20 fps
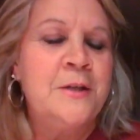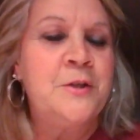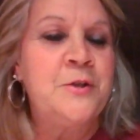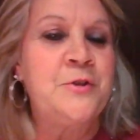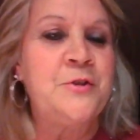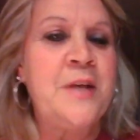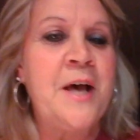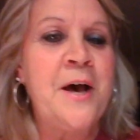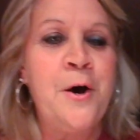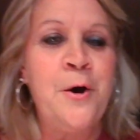
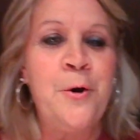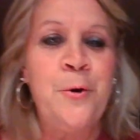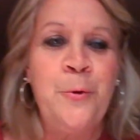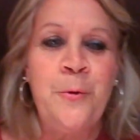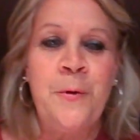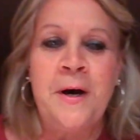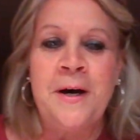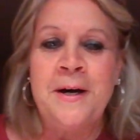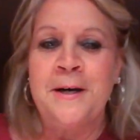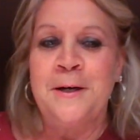
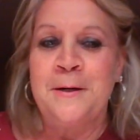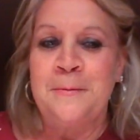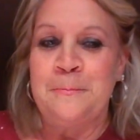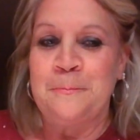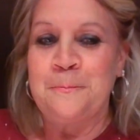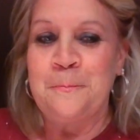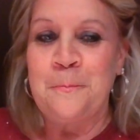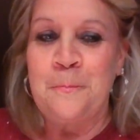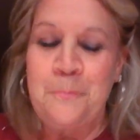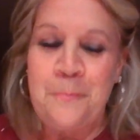So,
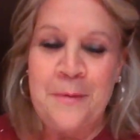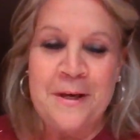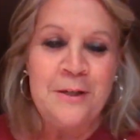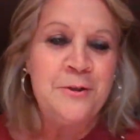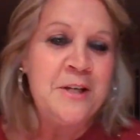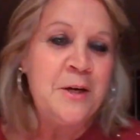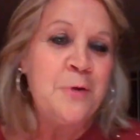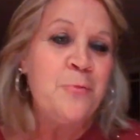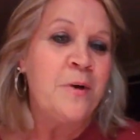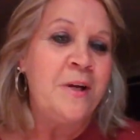um,
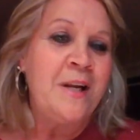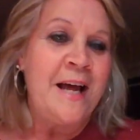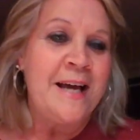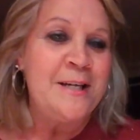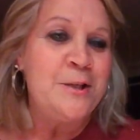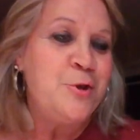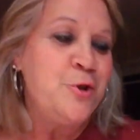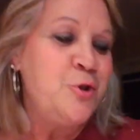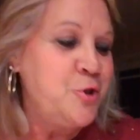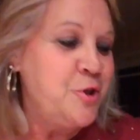building
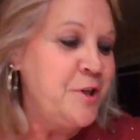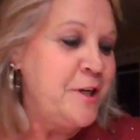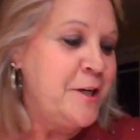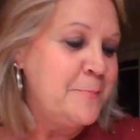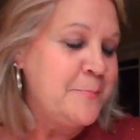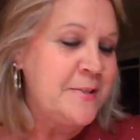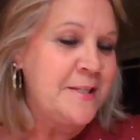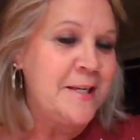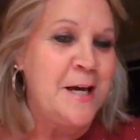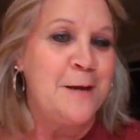
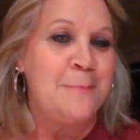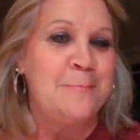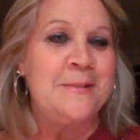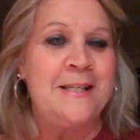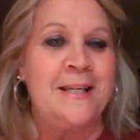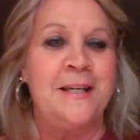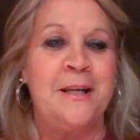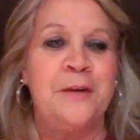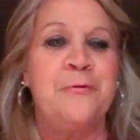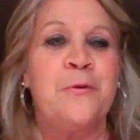relationships comes
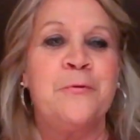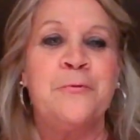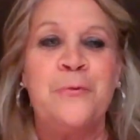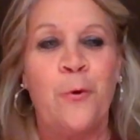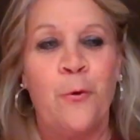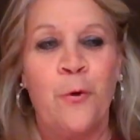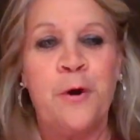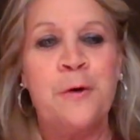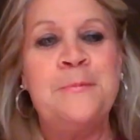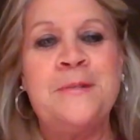in different
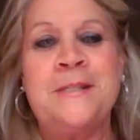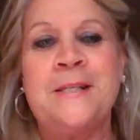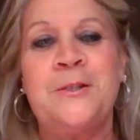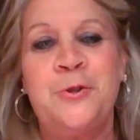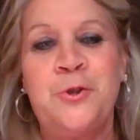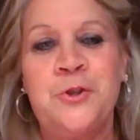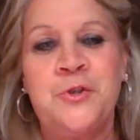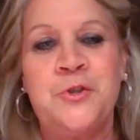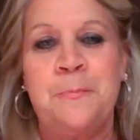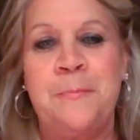forms, and
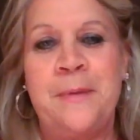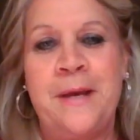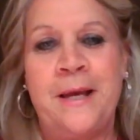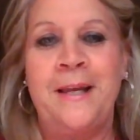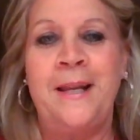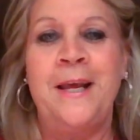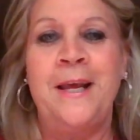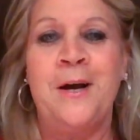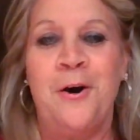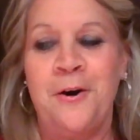just
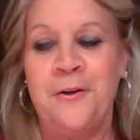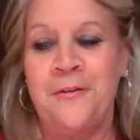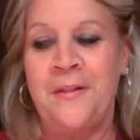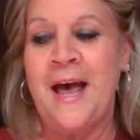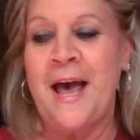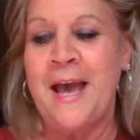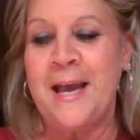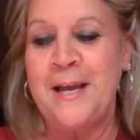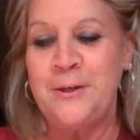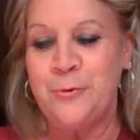depending on the
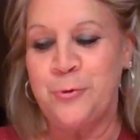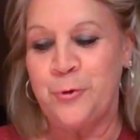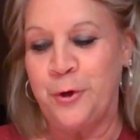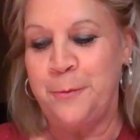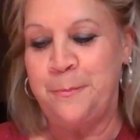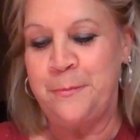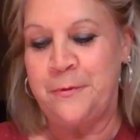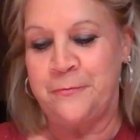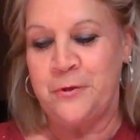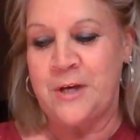age
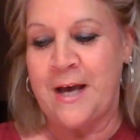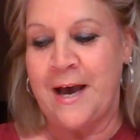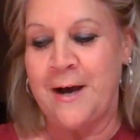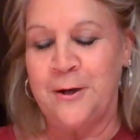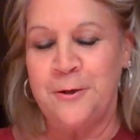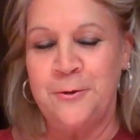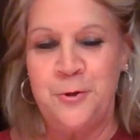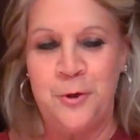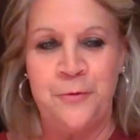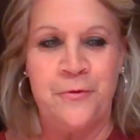group of
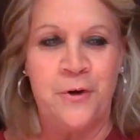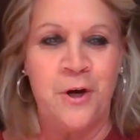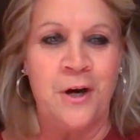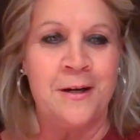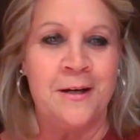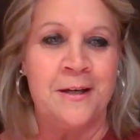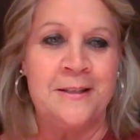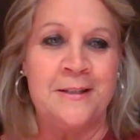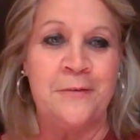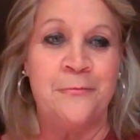child, you've
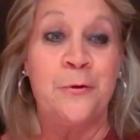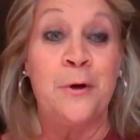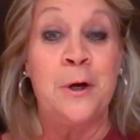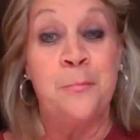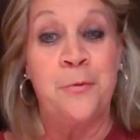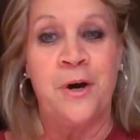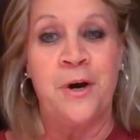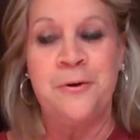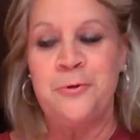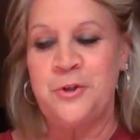got different
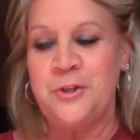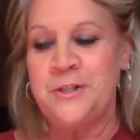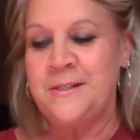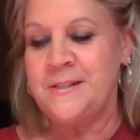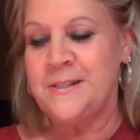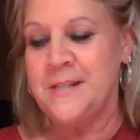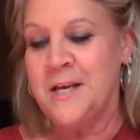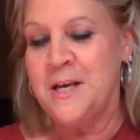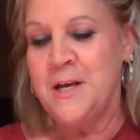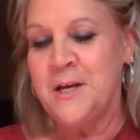
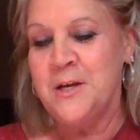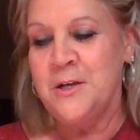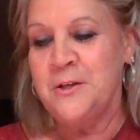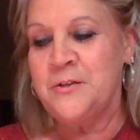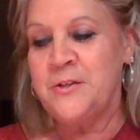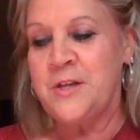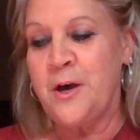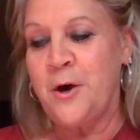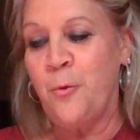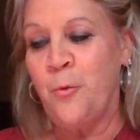approaches.
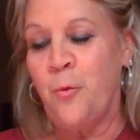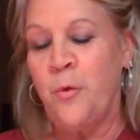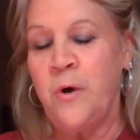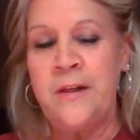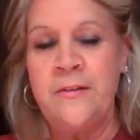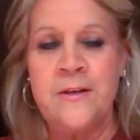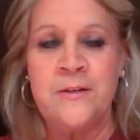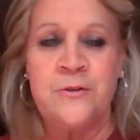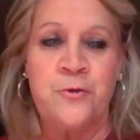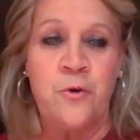So, one
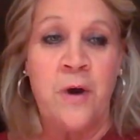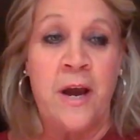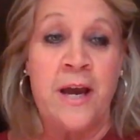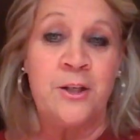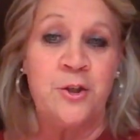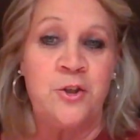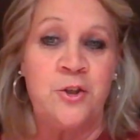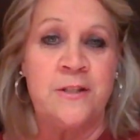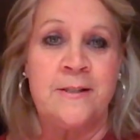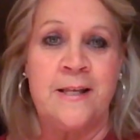of the
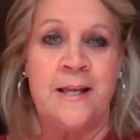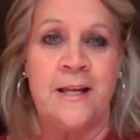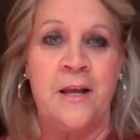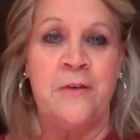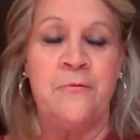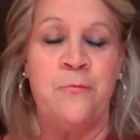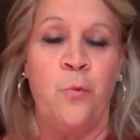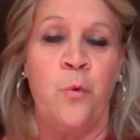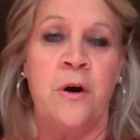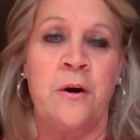strategies that
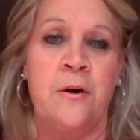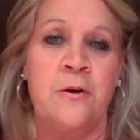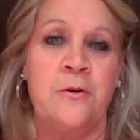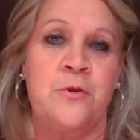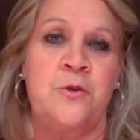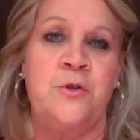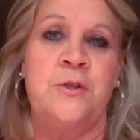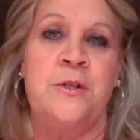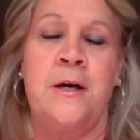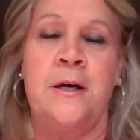have
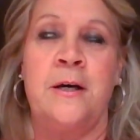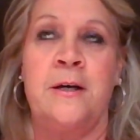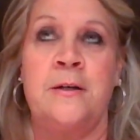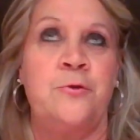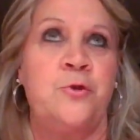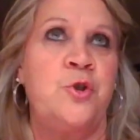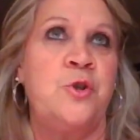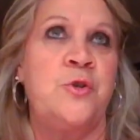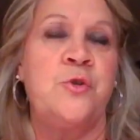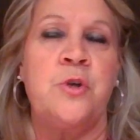worked uh,
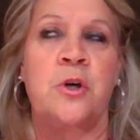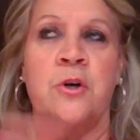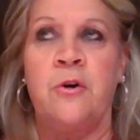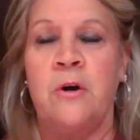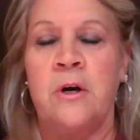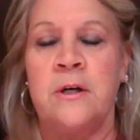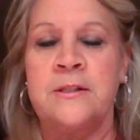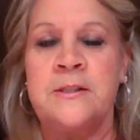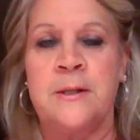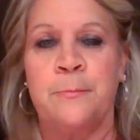just
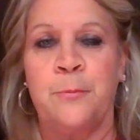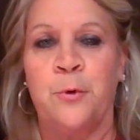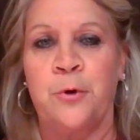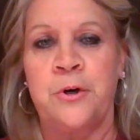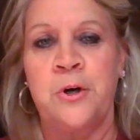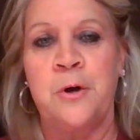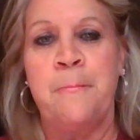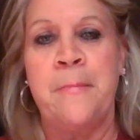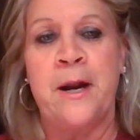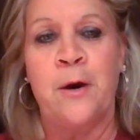across the
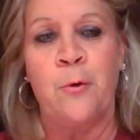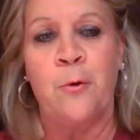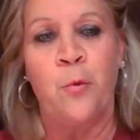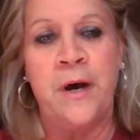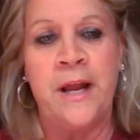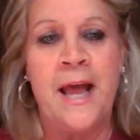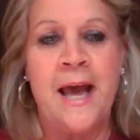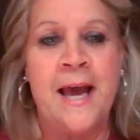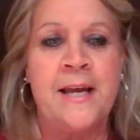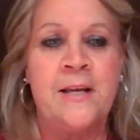board, no matter
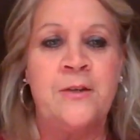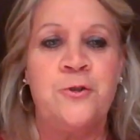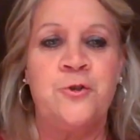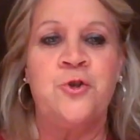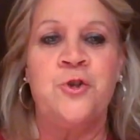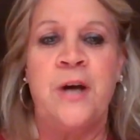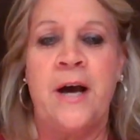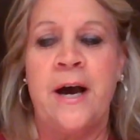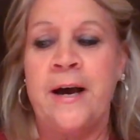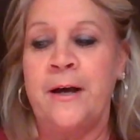what age
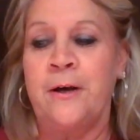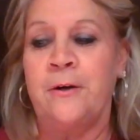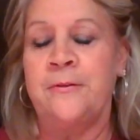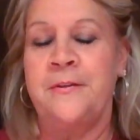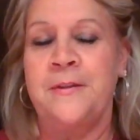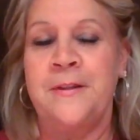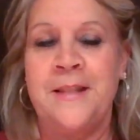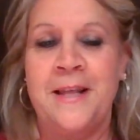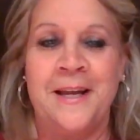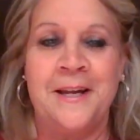child
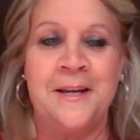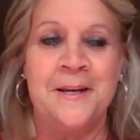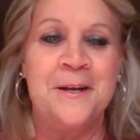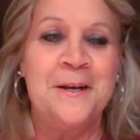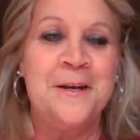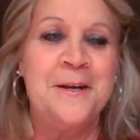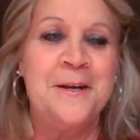that